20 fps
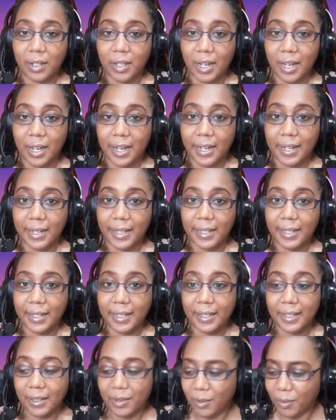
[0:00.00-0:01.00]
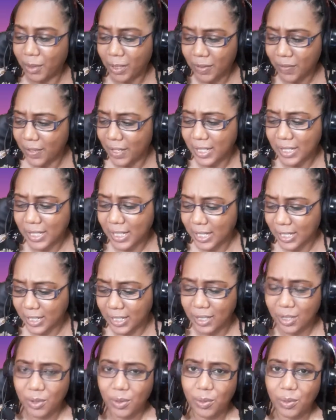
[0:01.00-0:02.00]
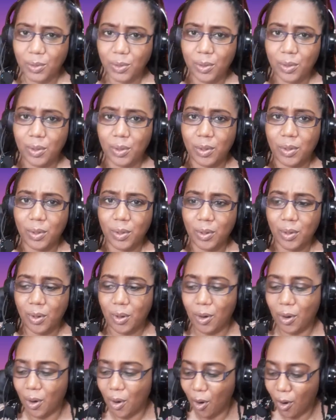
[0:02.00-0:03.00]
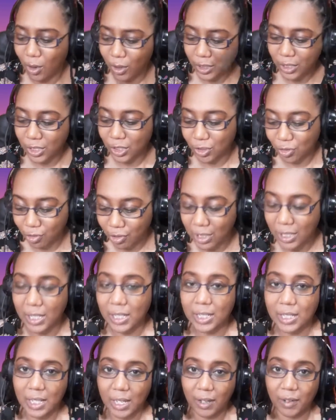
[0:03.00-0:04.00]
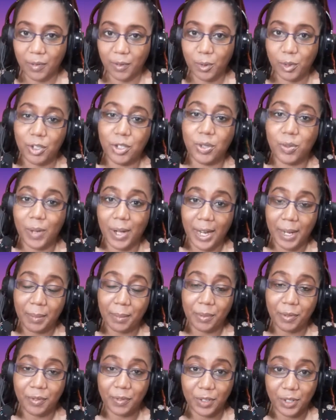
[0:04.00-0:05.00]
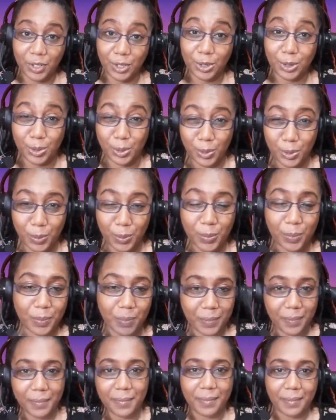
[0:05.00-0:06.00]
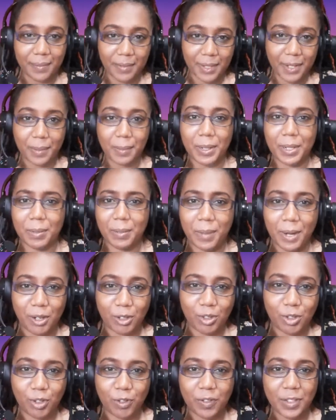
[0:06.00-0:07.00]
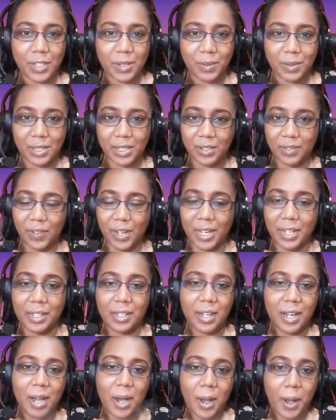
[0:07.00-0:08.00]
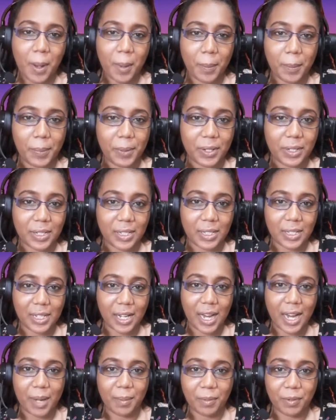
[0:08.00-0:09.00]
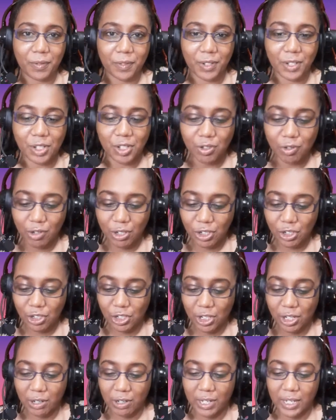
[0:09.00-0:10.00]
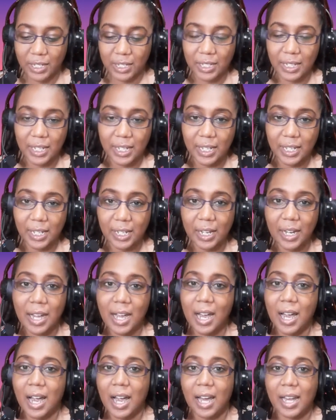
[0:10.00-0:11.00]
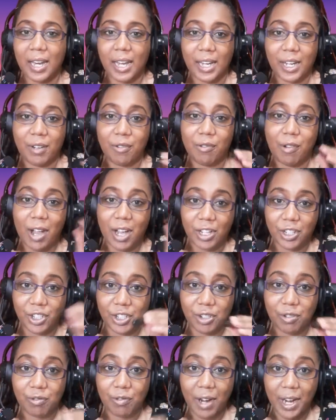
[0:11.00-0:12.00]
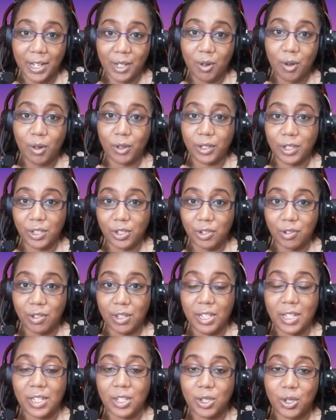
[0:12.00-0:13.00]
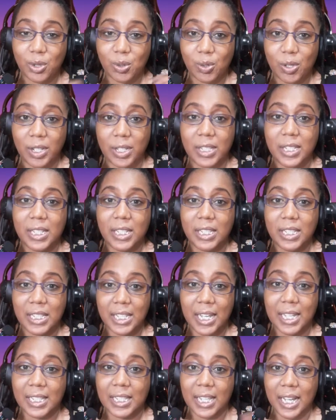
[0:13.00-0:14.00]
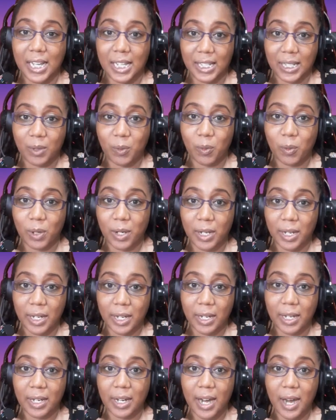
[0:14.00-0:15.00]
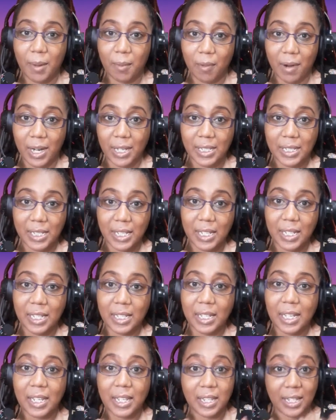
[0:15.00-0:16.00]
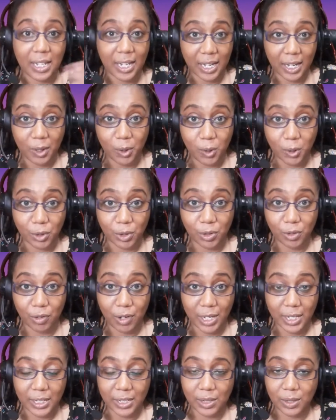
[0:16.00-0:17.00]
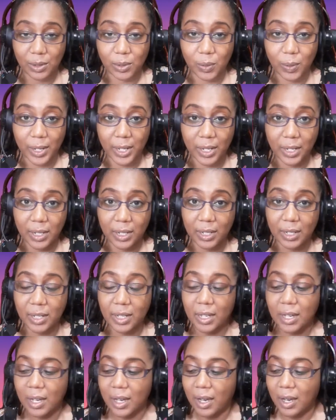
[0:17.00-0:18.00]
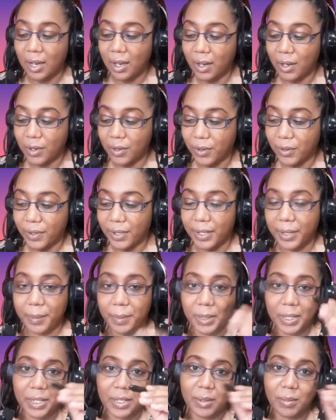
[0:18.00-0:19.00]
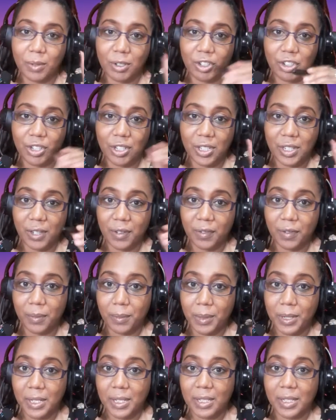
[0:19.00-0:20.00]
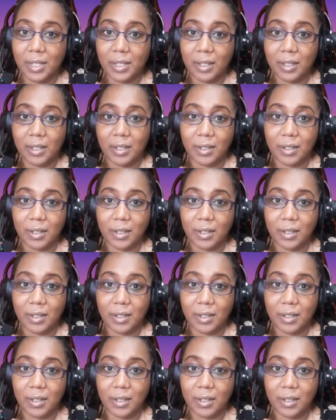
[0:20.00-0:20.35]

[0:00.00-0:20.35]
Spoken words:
whatever else I need to do on the screen itself, which is why I prefer Zoom. I mean, Microsoft Teams is fine, but I prefer the screen sharing there, and I can actually write on the screen, and the students can see exactly where I'm writing. They can also write as well, but it's much easier for me to